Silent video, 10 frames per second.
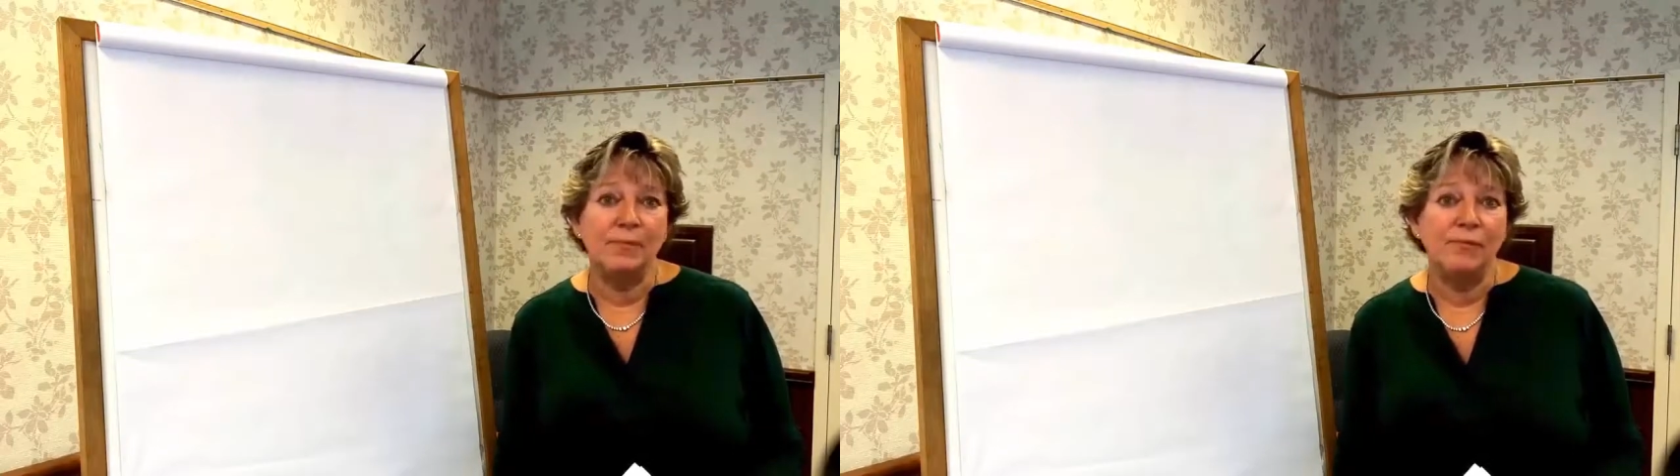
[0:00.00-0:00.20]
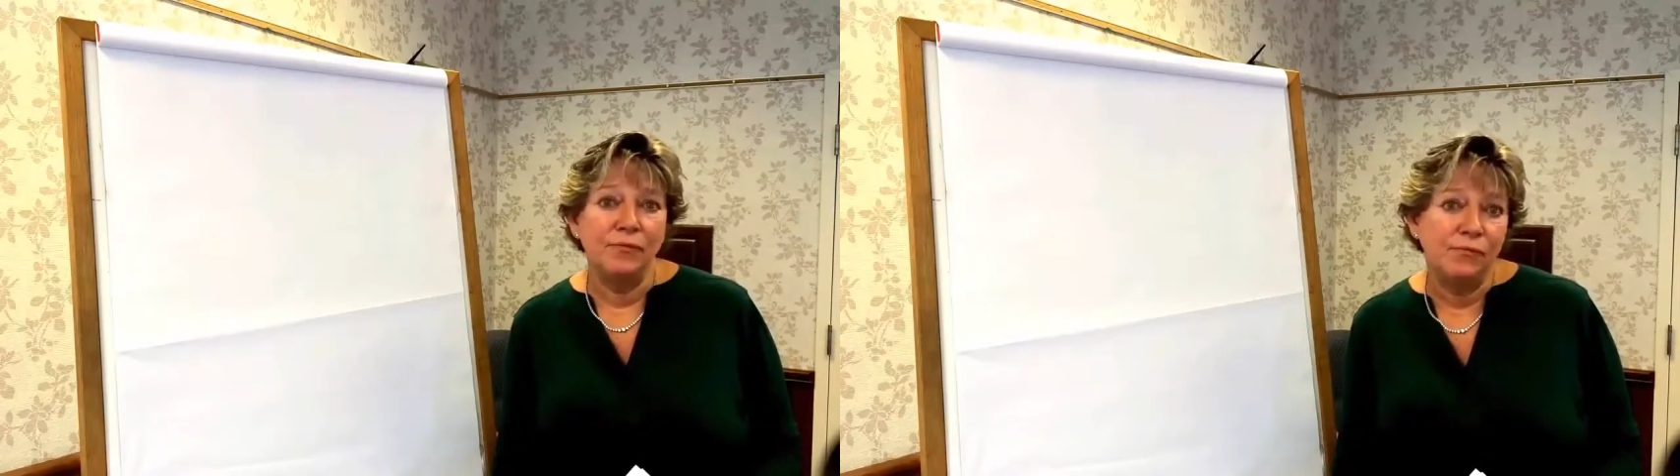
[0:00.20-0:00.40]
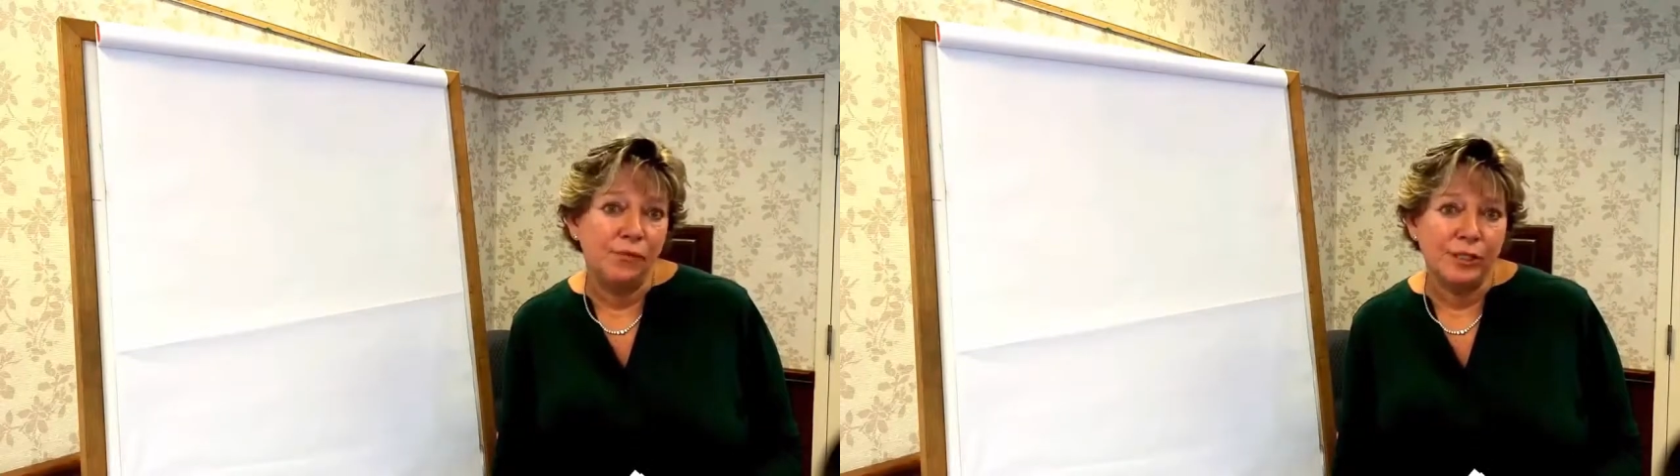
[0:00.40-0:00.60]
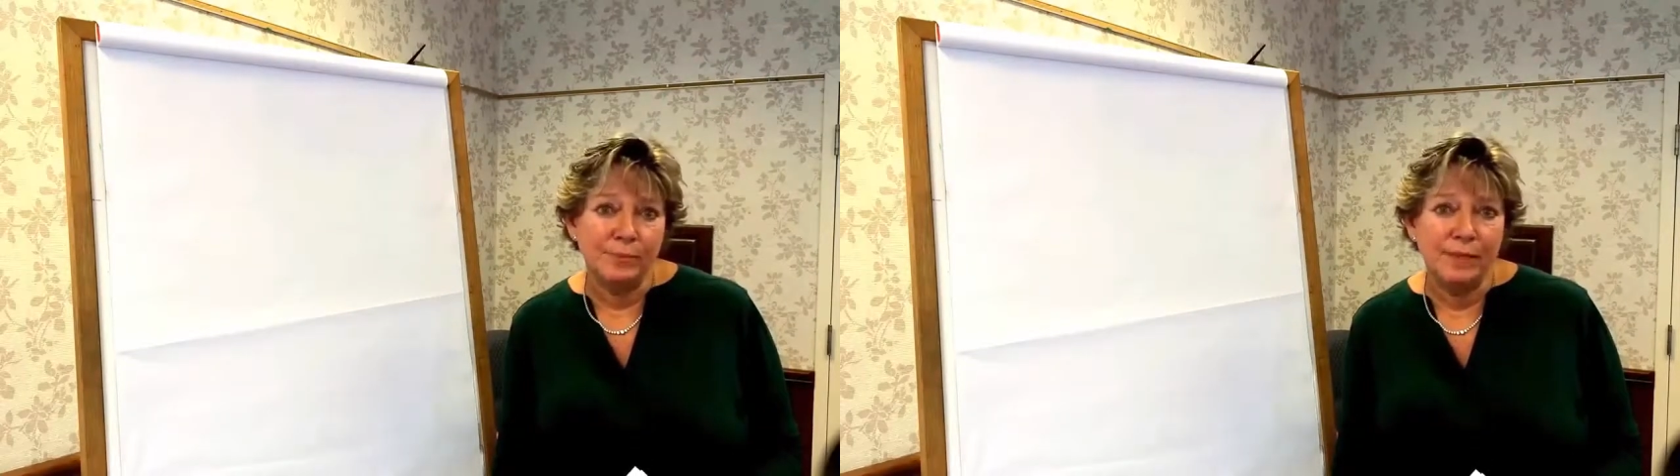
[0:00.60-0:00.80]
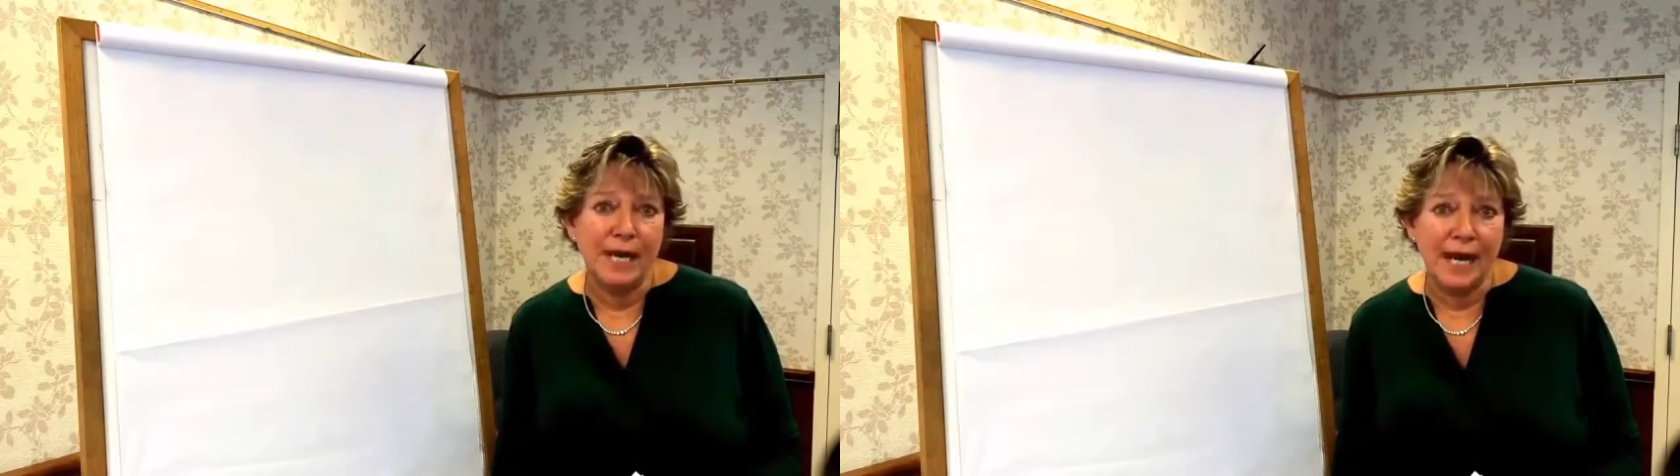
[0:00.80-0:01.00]
of
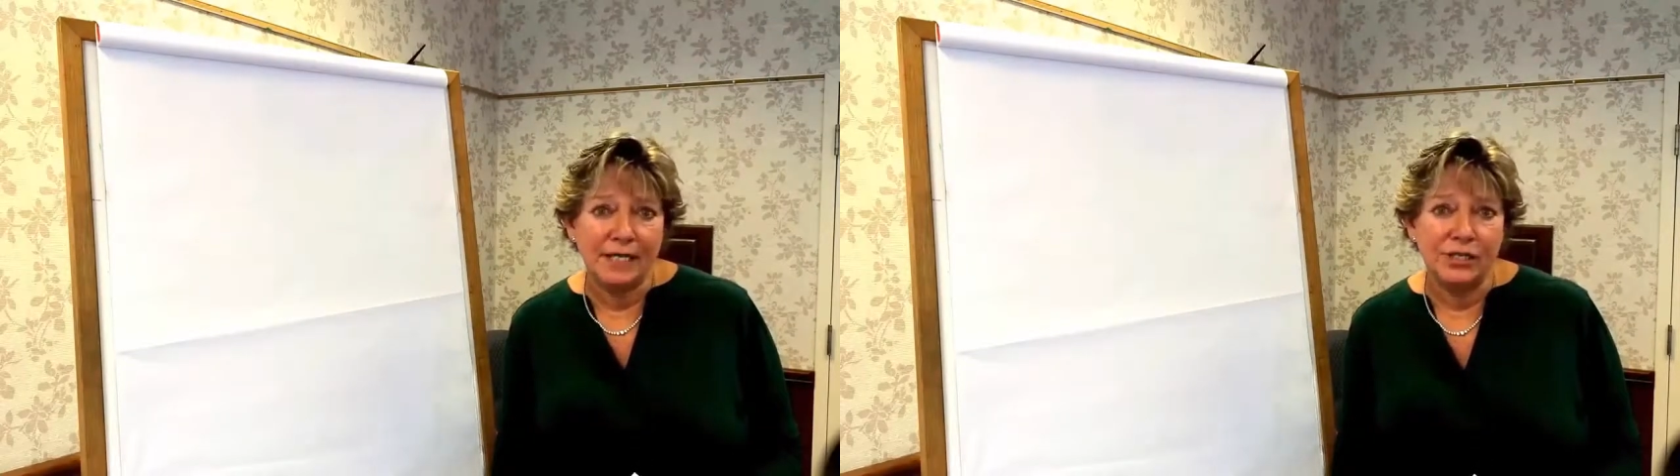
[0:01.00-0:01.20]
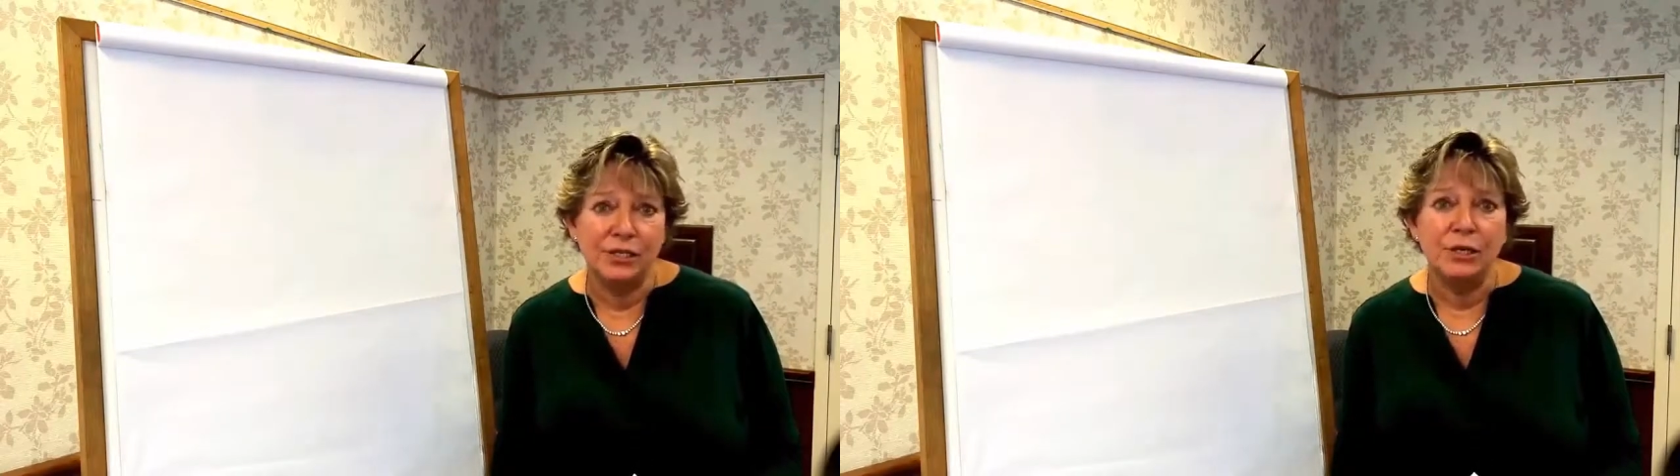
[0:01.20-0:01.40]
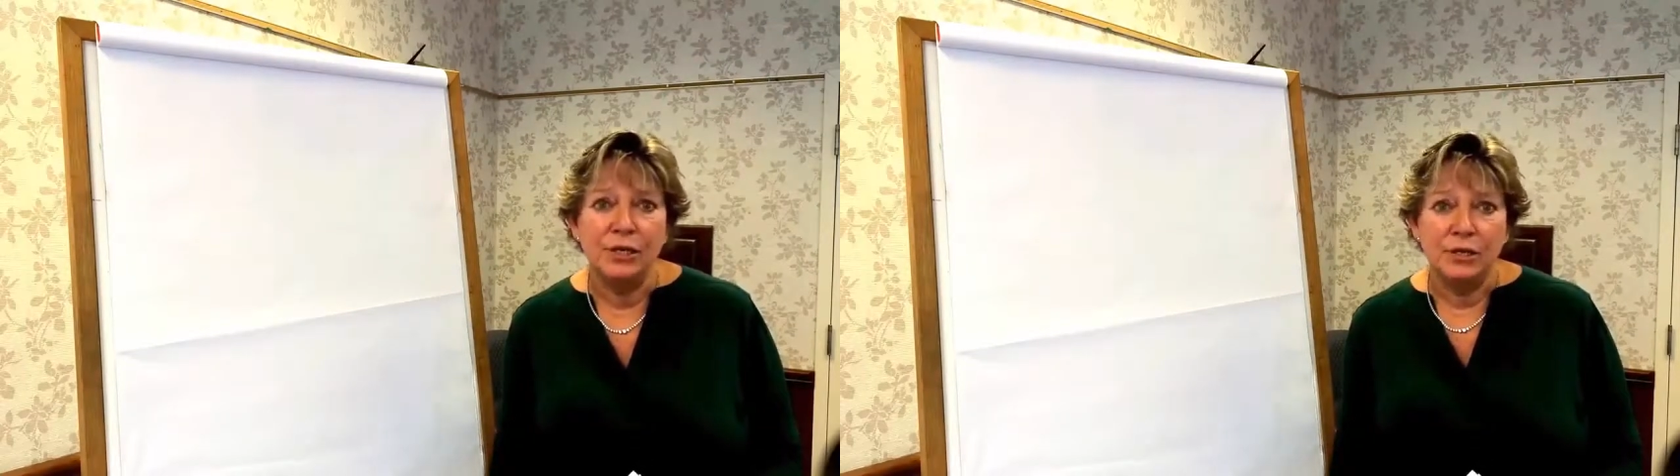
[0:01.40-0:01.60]
enforcement action